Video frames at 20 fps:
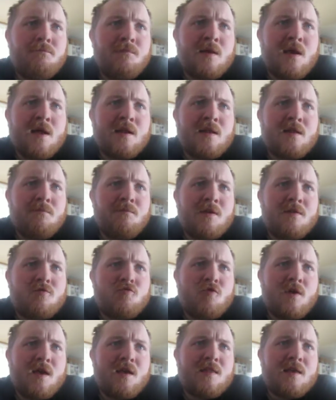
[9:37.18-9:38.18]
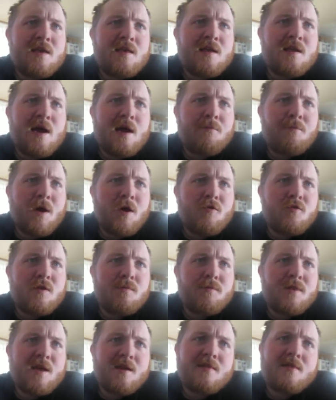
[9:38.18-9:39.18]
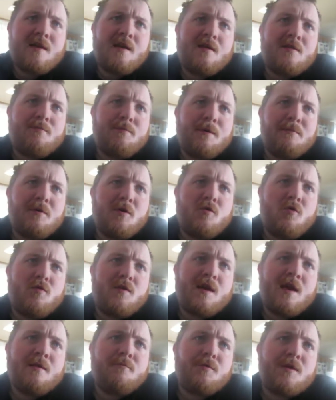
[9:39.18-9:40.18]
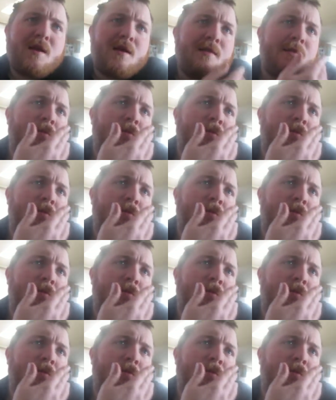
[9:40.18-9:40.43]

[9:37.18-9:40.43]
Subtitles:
We haven't missed anything in our power to protect these people who can't protect